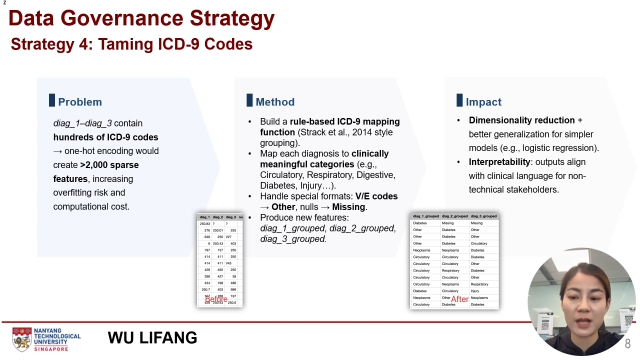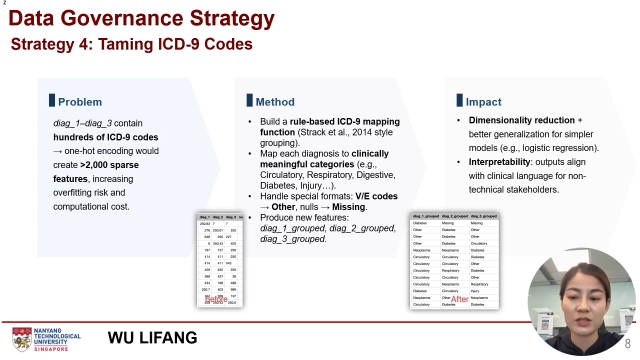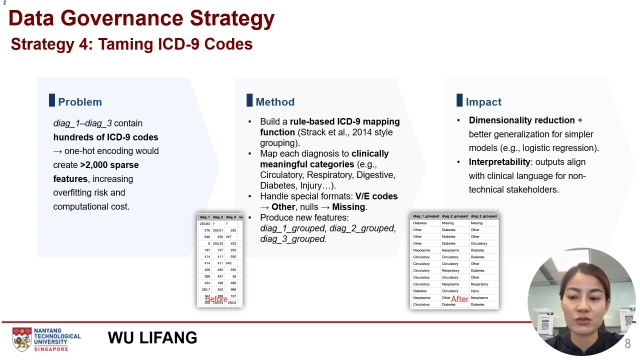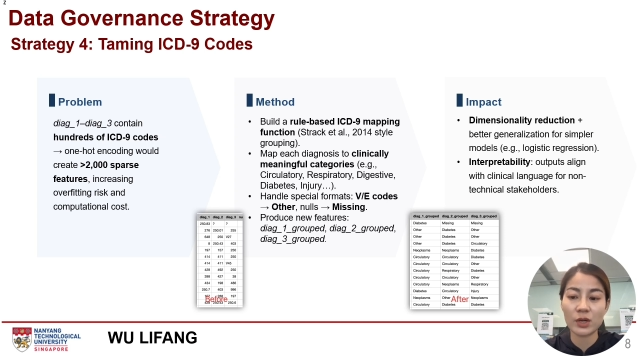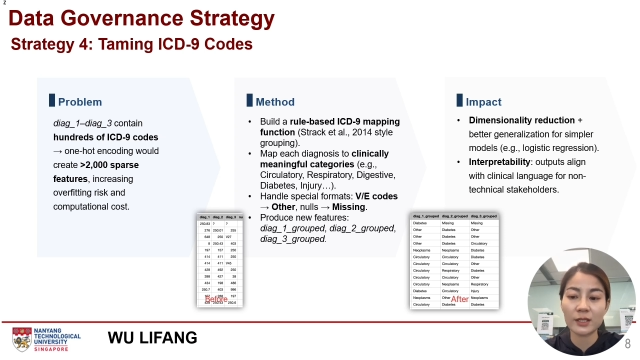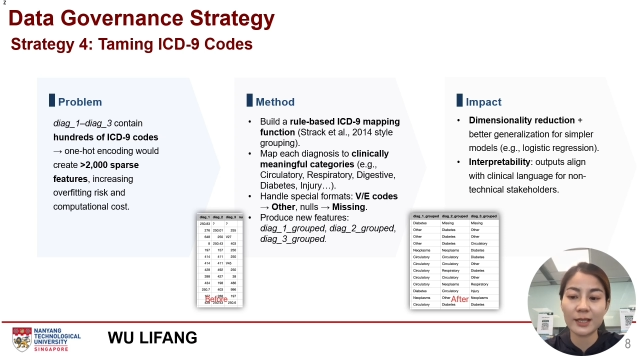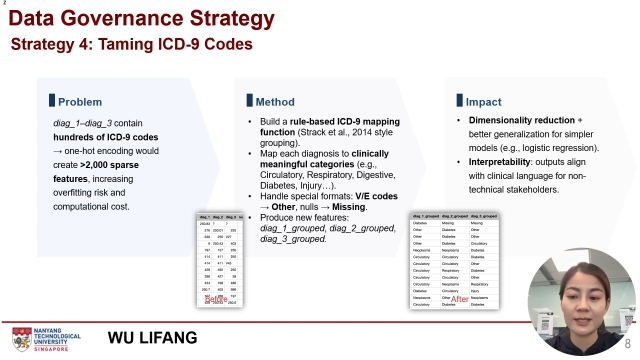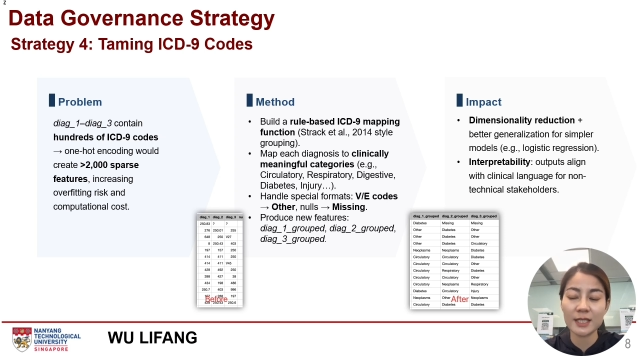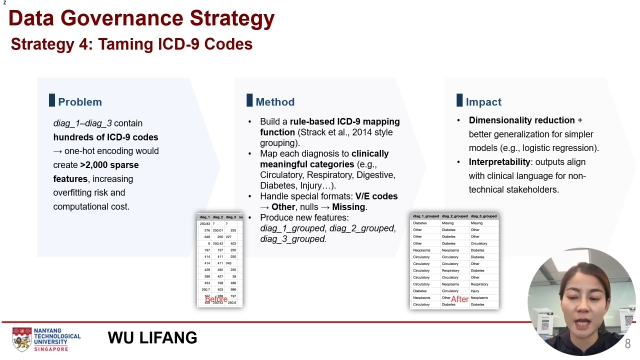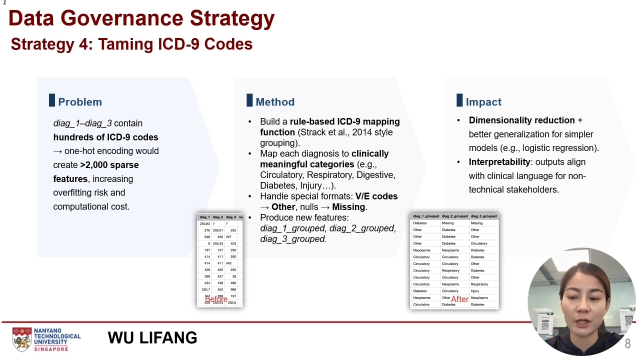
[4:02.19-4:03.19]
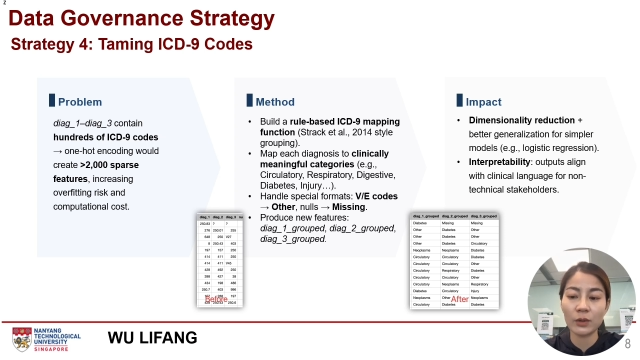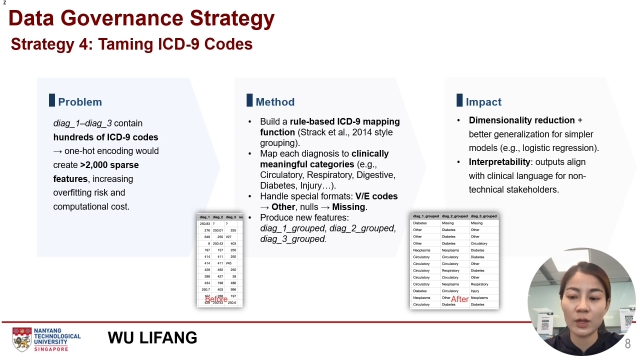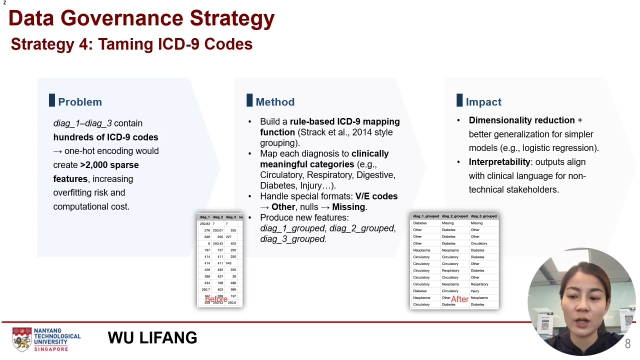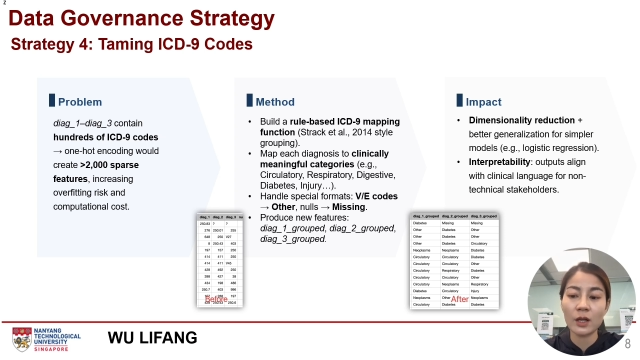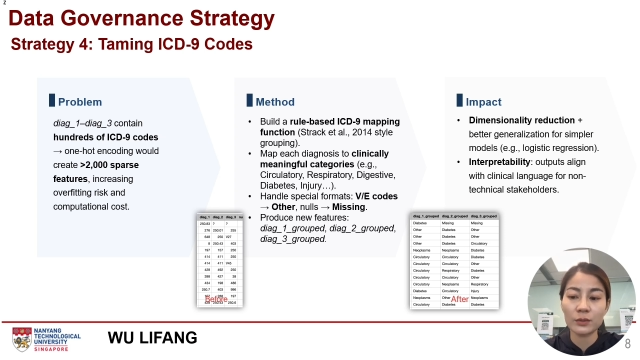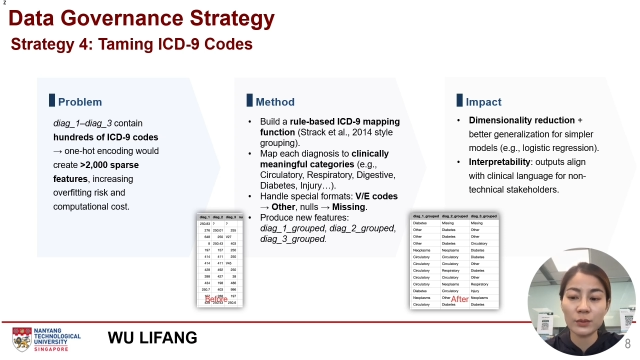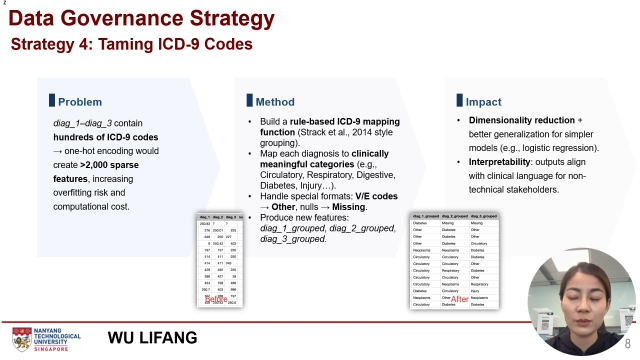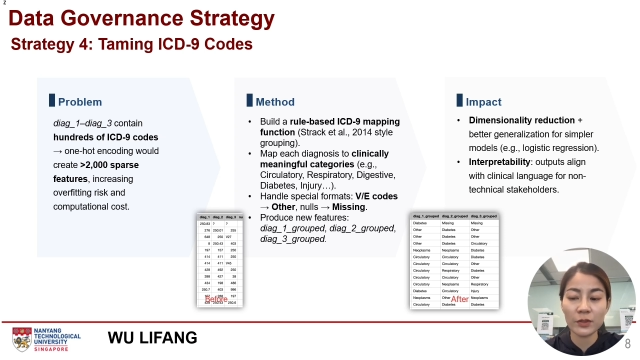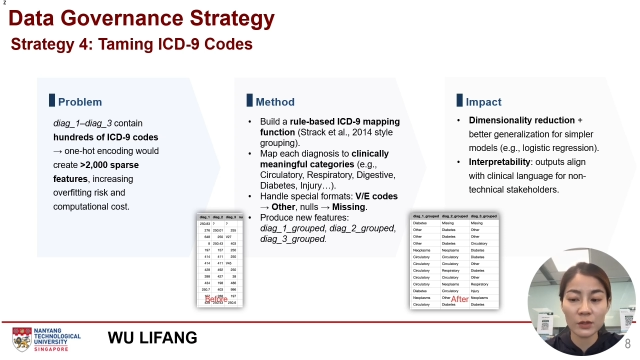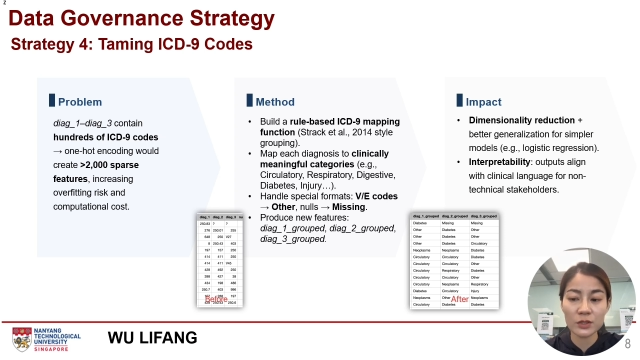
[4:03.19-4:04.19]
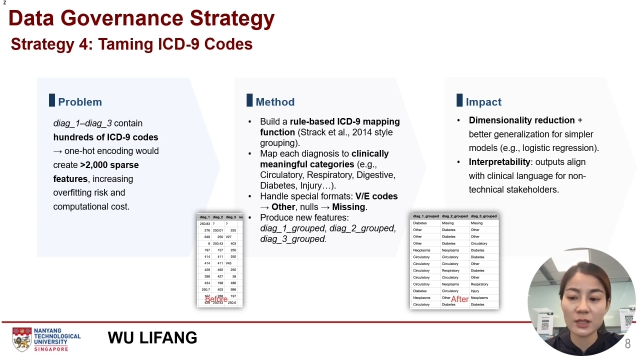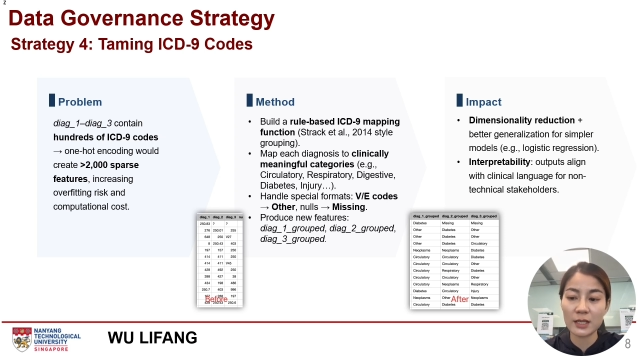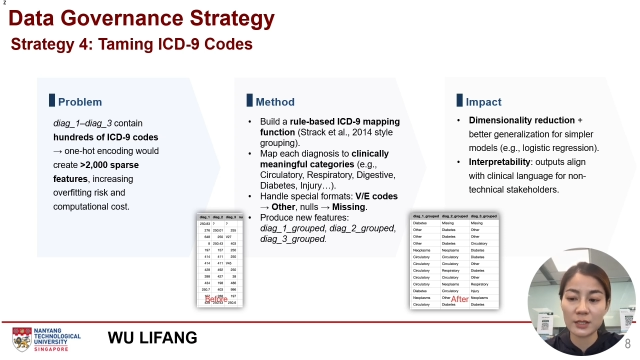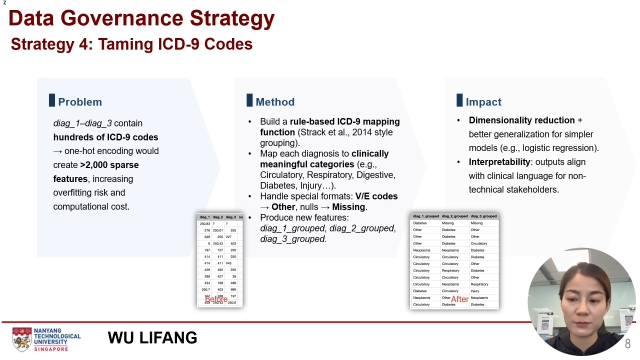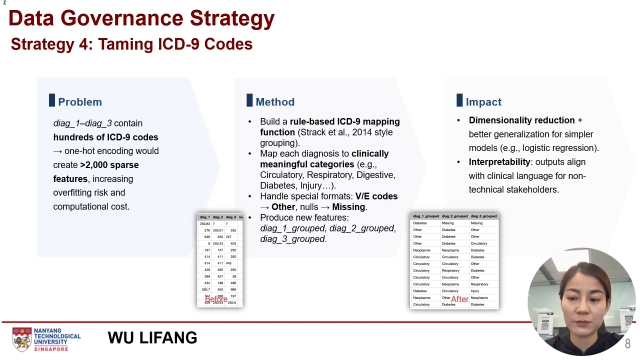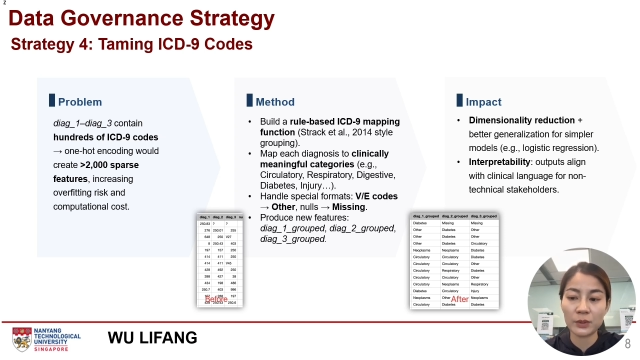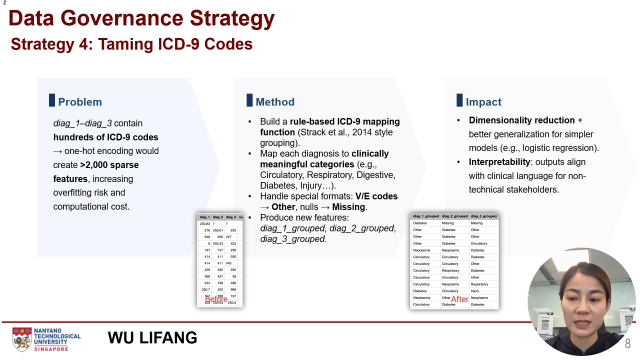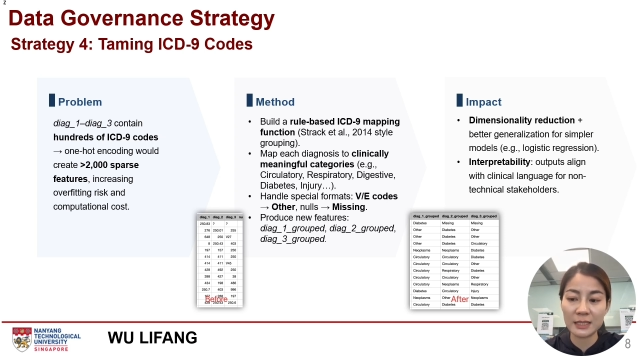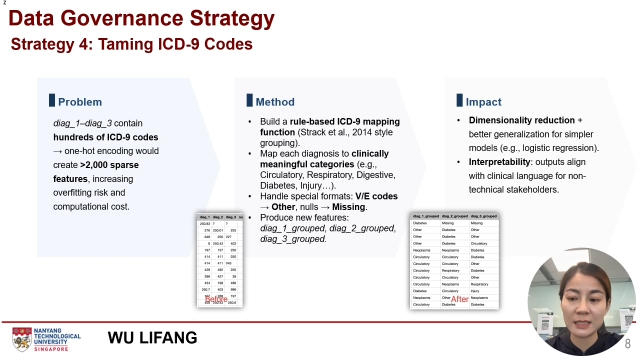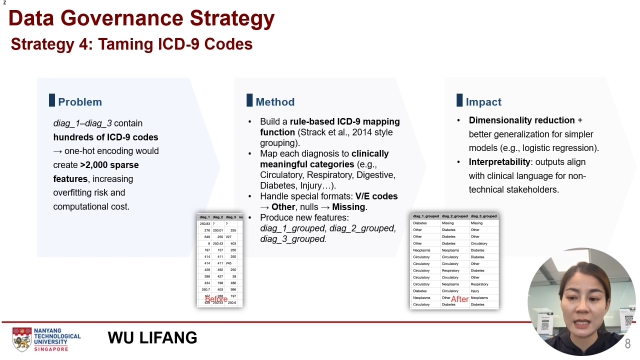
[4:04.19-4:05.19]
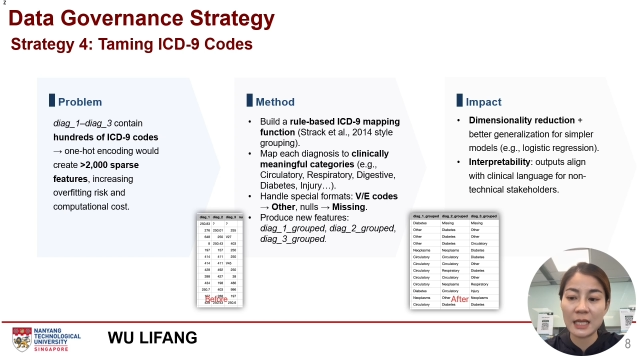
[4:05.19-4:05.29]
ZHAO 2014,